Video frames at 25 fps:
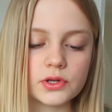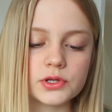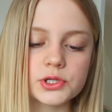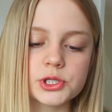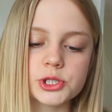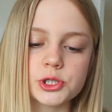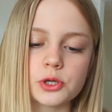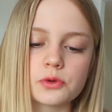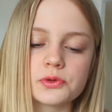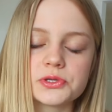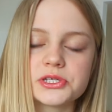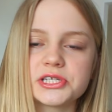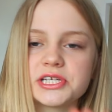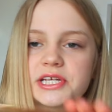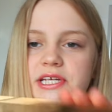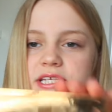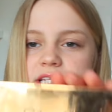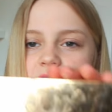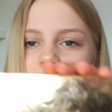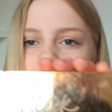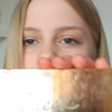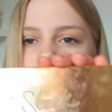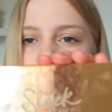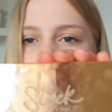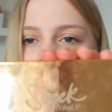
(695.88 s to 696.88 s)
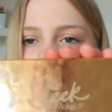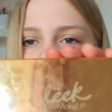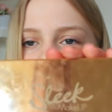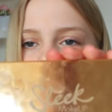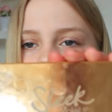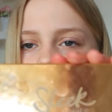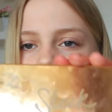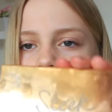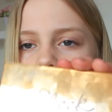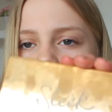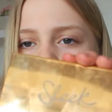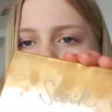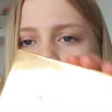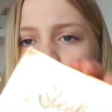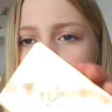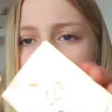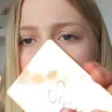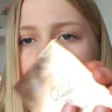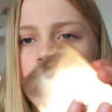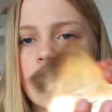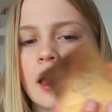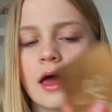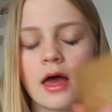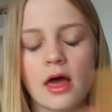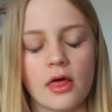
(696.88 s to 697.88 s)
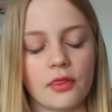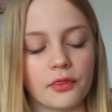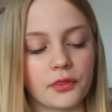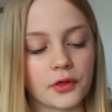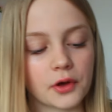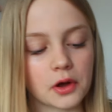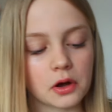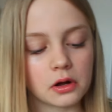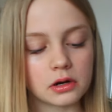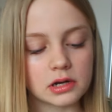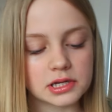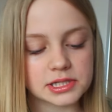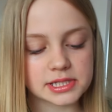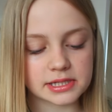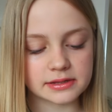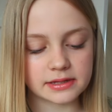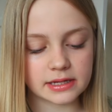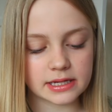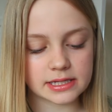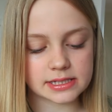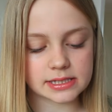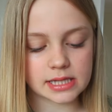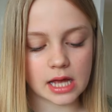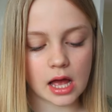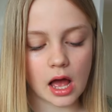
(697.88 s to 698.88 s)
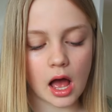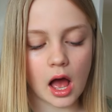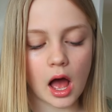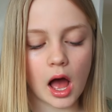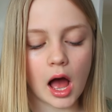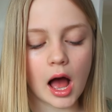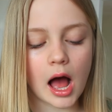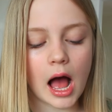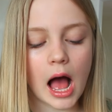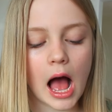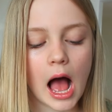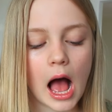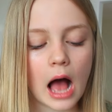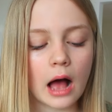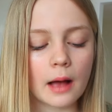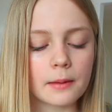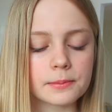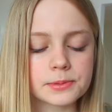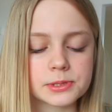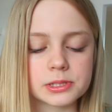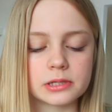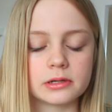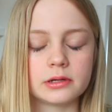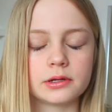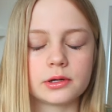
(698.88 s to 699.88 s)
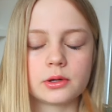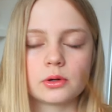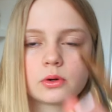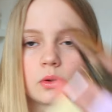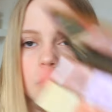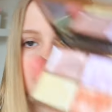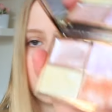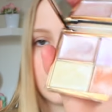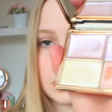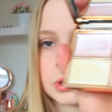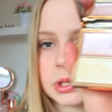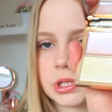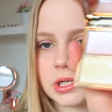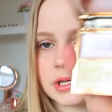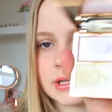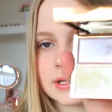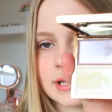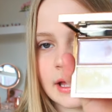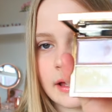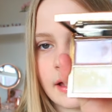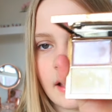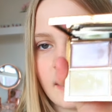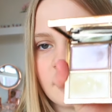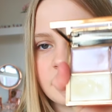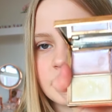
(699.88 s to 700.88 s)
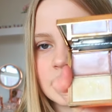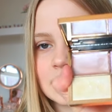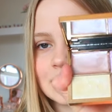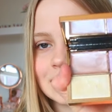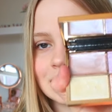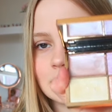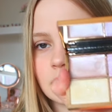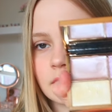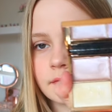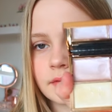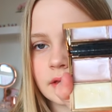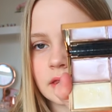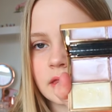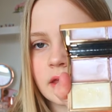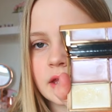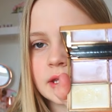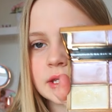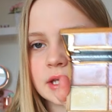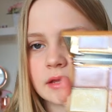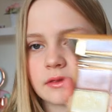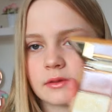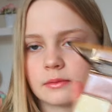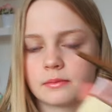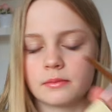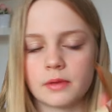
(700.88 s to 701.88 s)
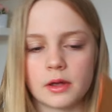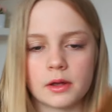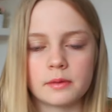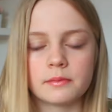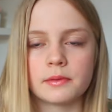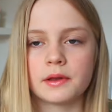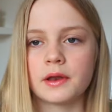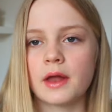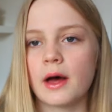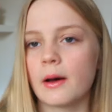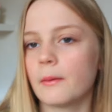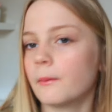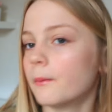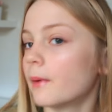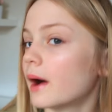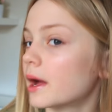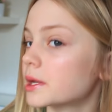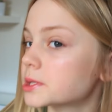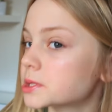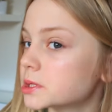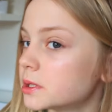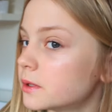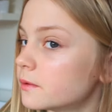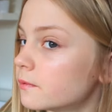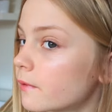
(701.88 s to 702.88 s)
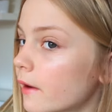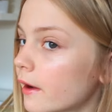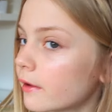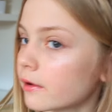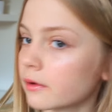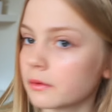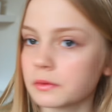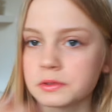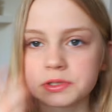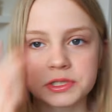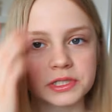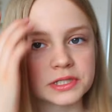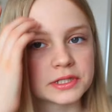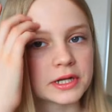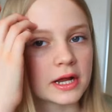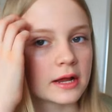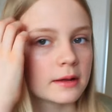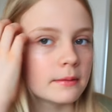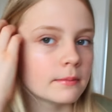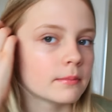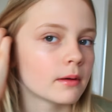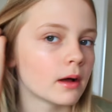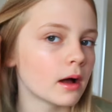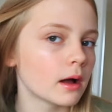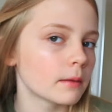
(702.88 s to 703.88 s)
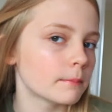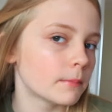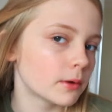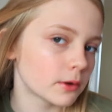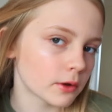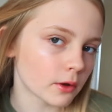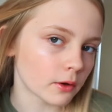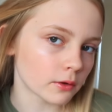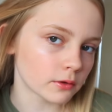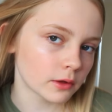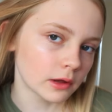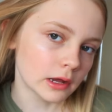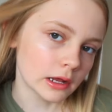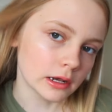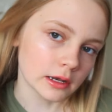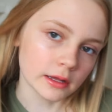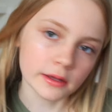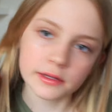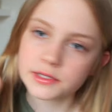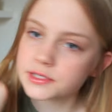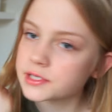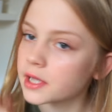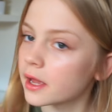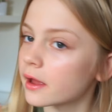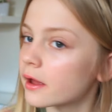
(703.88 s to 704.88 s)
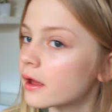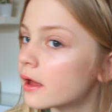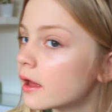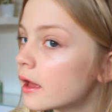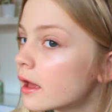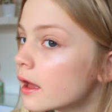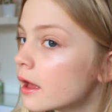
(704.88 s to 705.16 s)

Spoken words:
Solstice highlighting palette. The colours in this are absolutely gorgeous. Like, I've been loving this at the moment. I'm actually wearing one today, but I put it on earlier, so